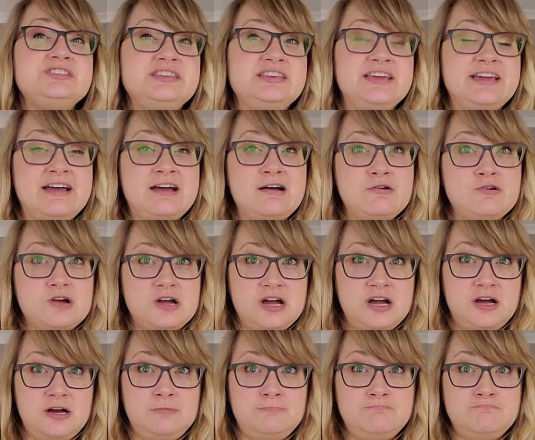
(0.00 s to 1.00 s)
the
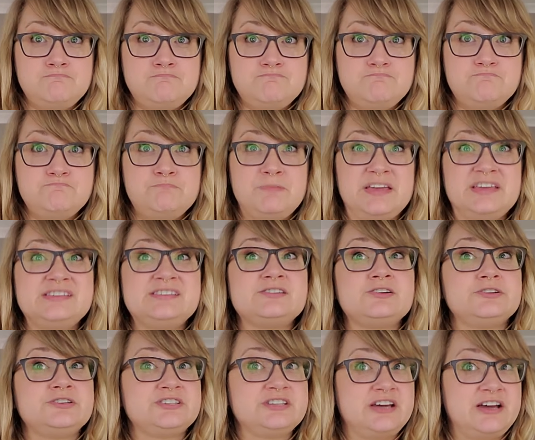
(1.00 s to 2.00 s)
outcome based
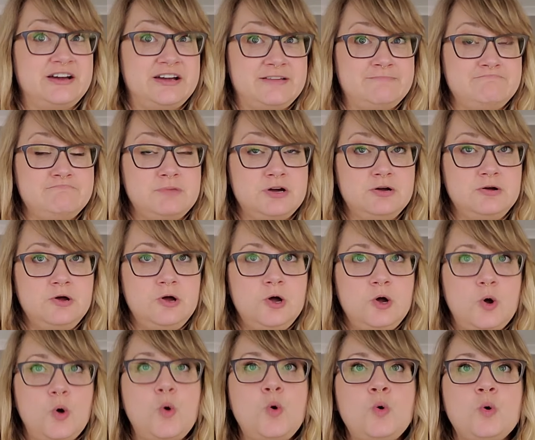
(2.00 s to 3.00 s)
on time?
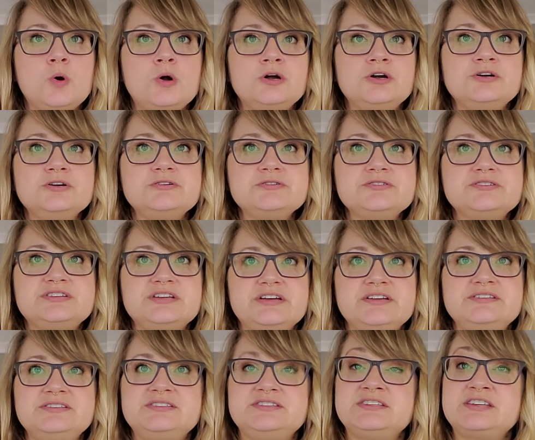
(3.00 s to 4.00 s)
Or
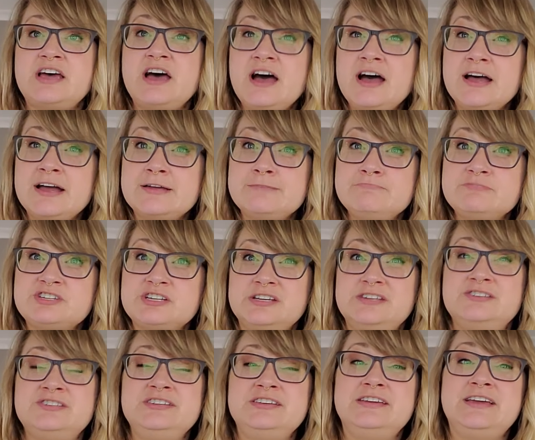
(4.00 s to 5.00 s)
does time
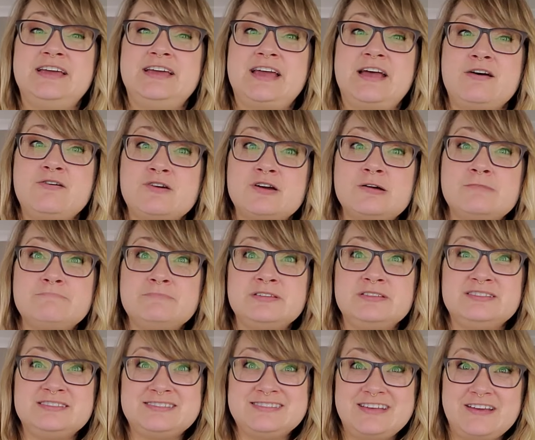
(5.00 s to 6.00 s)
change the
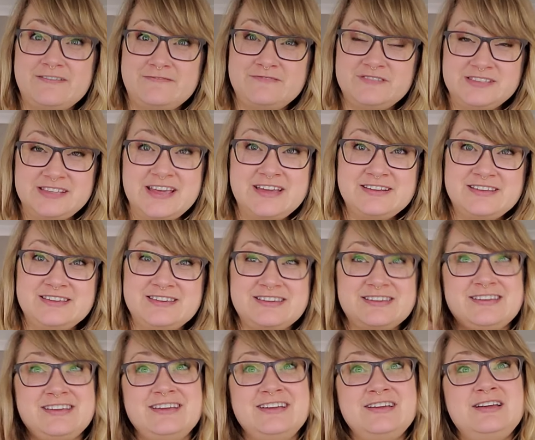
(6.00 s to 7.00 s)
outcome of
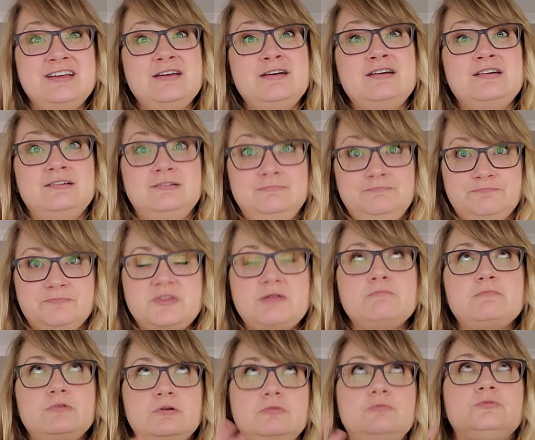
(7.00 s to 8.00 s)
setting?
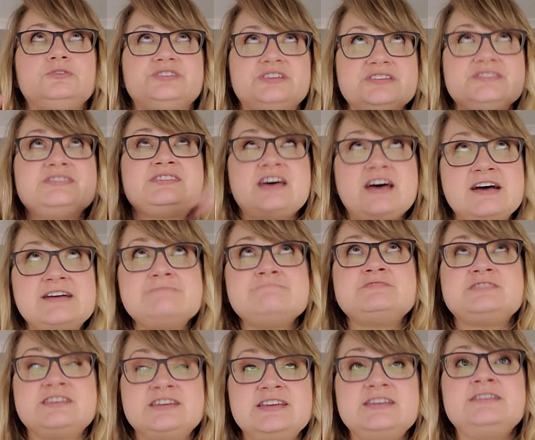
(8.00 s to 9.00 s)
Does time
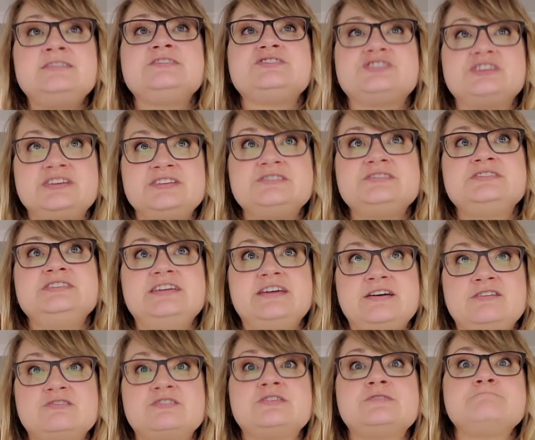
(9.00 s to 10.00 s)
change the
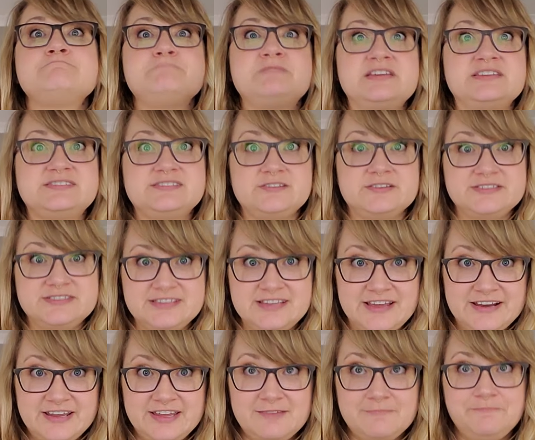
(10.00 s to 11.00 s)
outcome based on
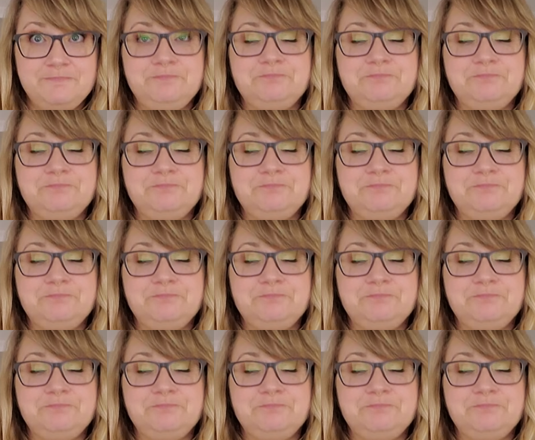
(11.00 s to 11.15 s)
setting?